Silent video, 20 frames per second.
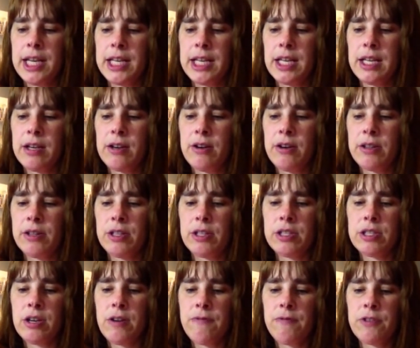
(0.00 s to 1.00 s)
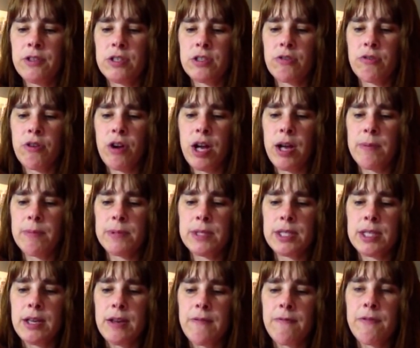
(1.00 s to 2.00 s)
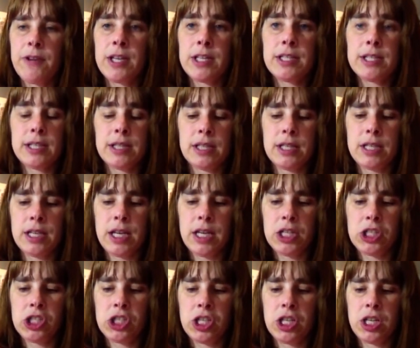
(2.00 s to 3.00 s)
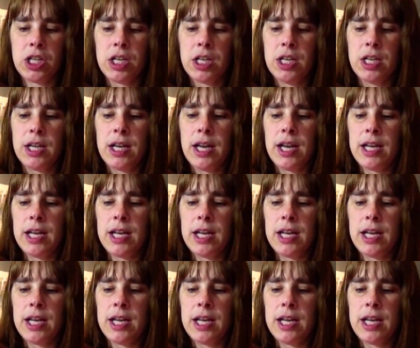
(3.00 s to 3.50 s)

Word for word: taking on the toughest crimes facing the nation.